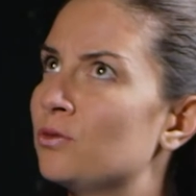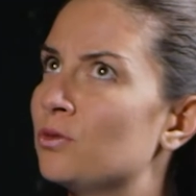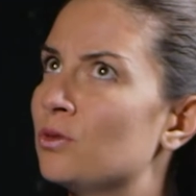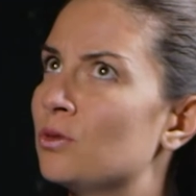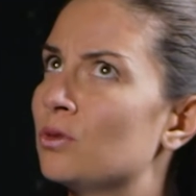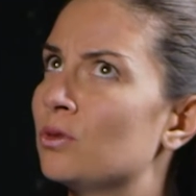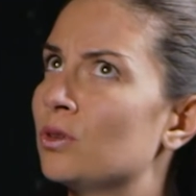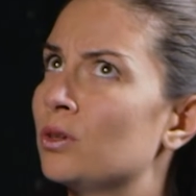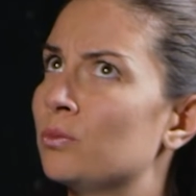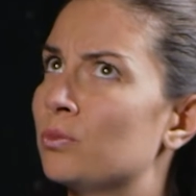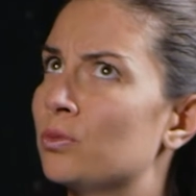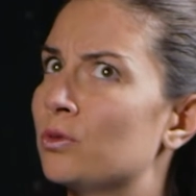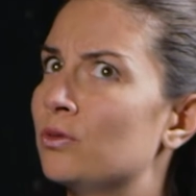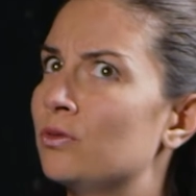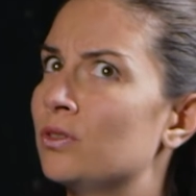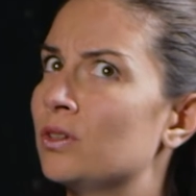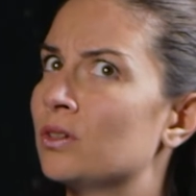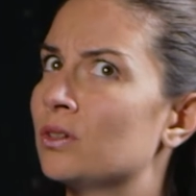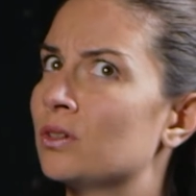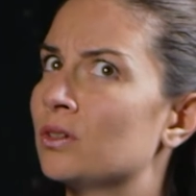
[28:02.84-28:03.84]
for
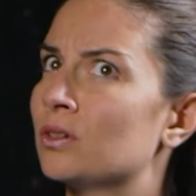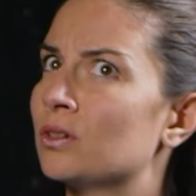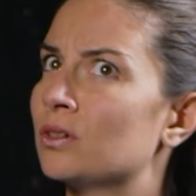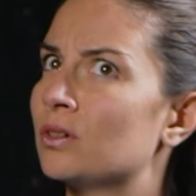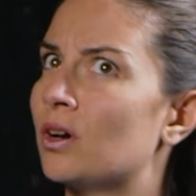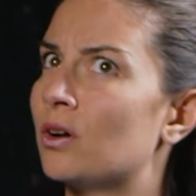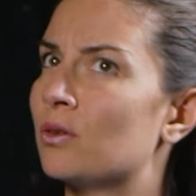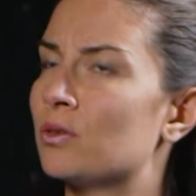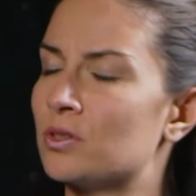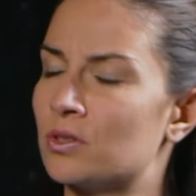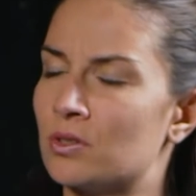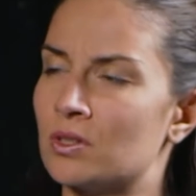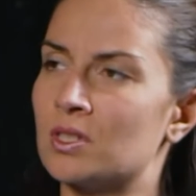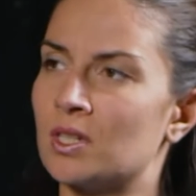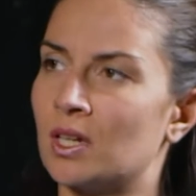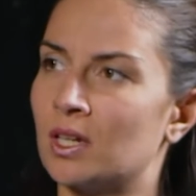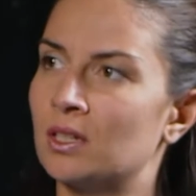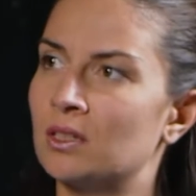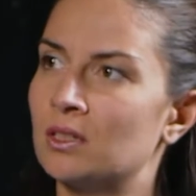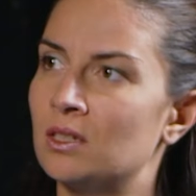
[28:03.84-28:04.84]
improving our
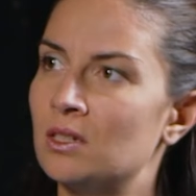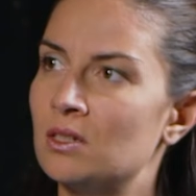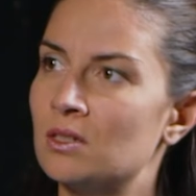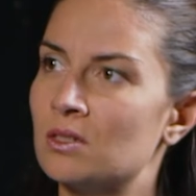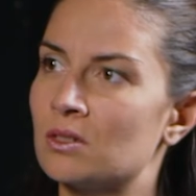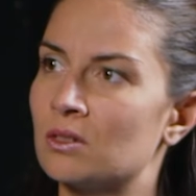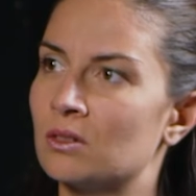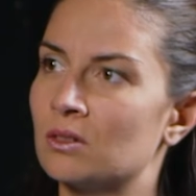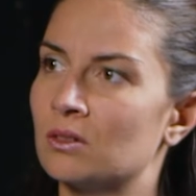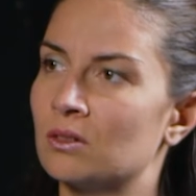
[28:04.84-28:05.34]
societies?